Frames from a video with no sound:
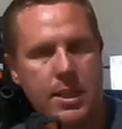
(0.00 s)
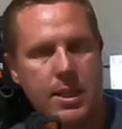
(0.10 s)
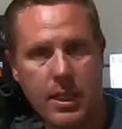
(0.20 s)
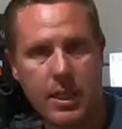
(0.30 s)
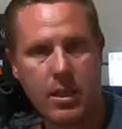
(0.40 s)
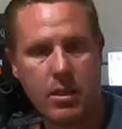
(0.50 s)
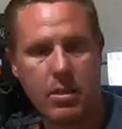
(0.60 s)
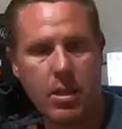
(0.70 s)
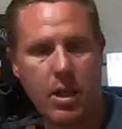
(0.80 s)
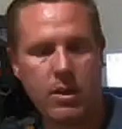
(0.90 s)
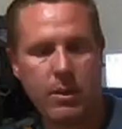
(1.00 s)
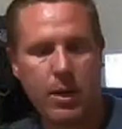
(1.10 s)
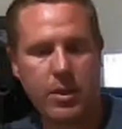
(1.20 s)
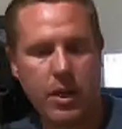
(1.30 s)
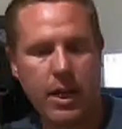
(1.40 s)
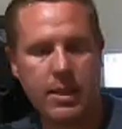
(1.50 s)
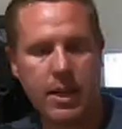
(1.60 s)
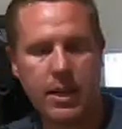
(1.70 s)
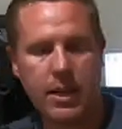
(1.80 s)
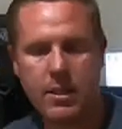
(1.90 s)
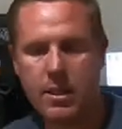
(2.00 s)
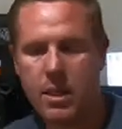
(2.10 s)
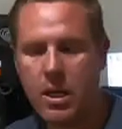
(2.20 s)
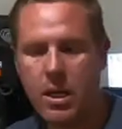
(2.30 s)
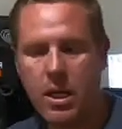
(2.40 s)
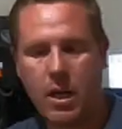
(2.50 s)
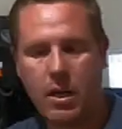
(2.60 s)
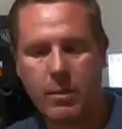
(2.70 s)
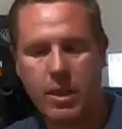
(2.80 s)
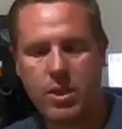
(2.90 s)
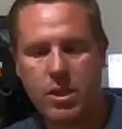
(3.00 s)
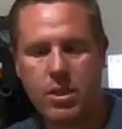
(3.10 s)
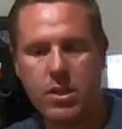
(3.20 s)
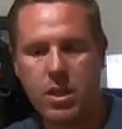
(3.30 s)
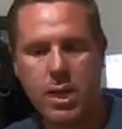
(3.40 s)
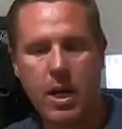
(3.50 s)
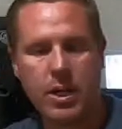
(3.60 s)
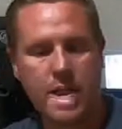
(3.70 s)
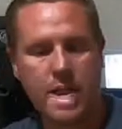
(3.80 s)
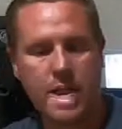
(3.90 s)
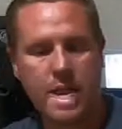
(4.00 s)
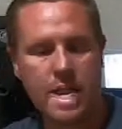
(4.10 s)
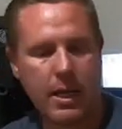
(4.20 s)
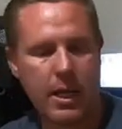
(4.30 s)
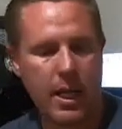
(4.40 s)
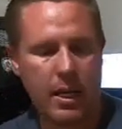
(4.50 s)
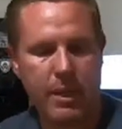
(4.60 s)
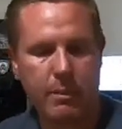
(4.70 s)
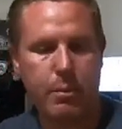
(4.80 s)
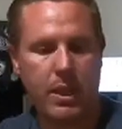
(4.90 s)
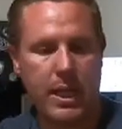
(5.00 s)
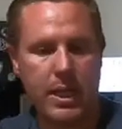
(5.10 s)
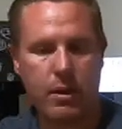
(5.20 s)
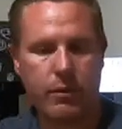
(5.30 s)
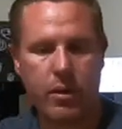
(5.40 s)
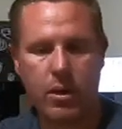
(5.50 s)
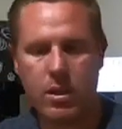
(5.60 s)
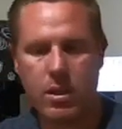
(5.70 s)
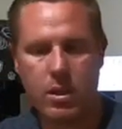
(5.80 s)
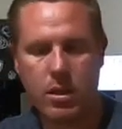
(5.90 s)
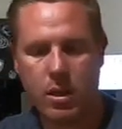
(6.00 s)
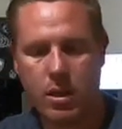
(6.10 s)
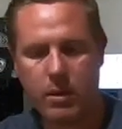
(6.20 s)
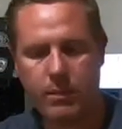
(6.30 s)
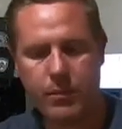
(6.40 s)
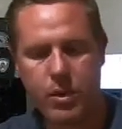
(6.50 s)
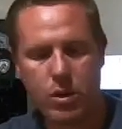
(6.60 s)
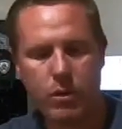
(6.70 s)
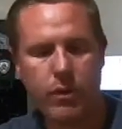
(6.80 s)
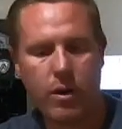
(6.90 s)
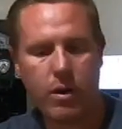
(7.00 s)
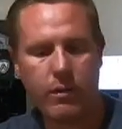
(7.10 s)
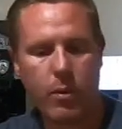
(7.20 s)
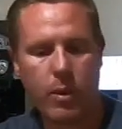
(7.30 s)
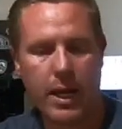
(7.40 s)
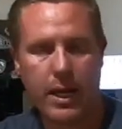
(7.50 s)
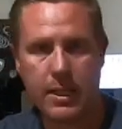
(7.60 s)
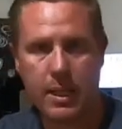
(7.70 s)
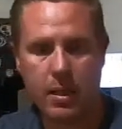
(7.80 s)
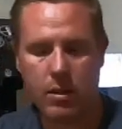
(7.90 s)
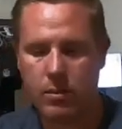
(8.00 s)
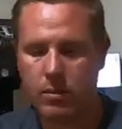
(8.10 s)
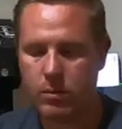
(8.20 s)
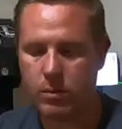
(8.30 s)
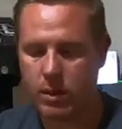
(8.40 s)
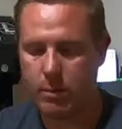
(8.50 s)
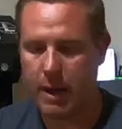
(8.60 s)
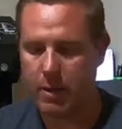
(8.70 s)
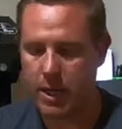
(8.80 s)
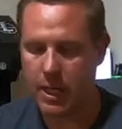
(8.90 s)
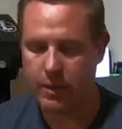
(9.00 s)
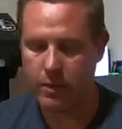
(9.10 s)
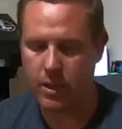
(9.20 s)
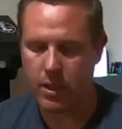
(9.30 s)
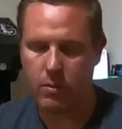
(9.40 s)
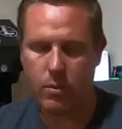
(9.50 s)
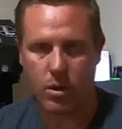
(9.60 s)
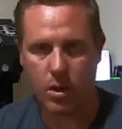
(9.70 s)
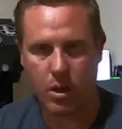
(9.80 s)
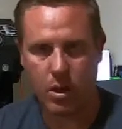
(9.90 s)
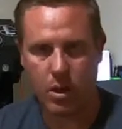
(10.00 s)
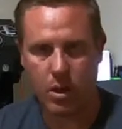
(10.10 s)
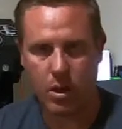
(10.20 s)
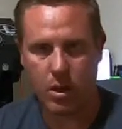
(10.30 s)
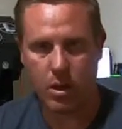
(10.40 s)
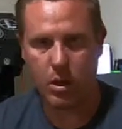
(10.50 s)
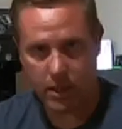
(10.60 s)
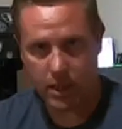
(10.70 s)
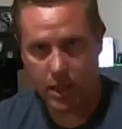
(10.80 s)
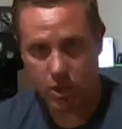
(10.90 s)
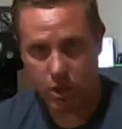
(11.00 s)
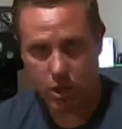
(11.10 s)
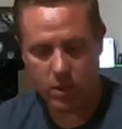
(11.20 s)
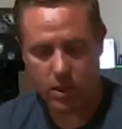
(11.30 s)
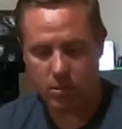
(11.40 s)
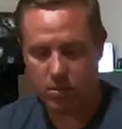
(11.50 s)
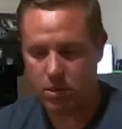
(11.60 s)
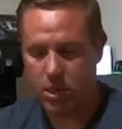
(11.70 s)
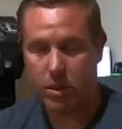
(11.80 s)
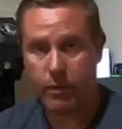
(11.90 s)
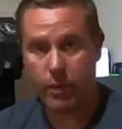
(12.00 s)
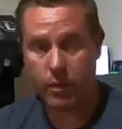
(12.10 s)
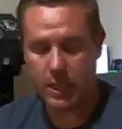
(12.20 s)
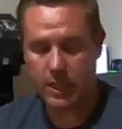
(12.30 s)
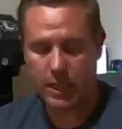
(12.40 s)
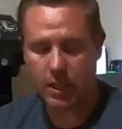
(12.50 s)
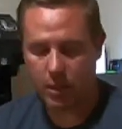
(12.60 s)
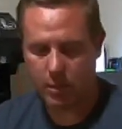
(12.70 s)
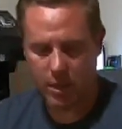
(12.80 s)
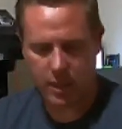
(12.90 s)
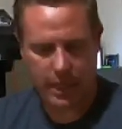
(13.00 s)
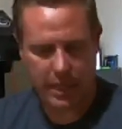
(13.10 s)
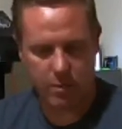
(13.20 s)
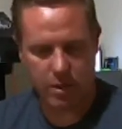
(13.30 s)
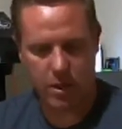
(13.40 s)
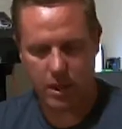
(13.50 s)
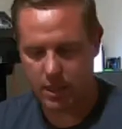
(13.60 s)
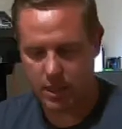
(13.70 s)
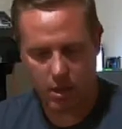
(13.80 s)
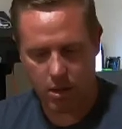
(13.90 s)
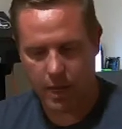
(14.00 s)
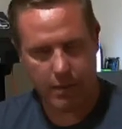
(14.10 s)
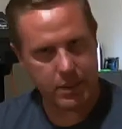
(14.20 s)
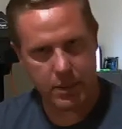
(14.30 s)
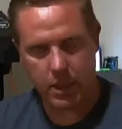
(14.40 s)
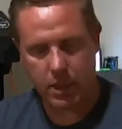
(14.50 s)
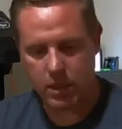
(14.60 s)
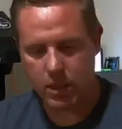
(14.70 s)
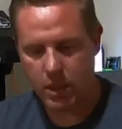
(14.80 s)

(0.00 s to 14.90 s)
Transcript: SIG suppressor height sights. It's just a U-notch back and a big blade in the front. So far, for what I can tell, the mounting and everything, we're dismantle it and show it, in full detail. I'm going to document all how it's done,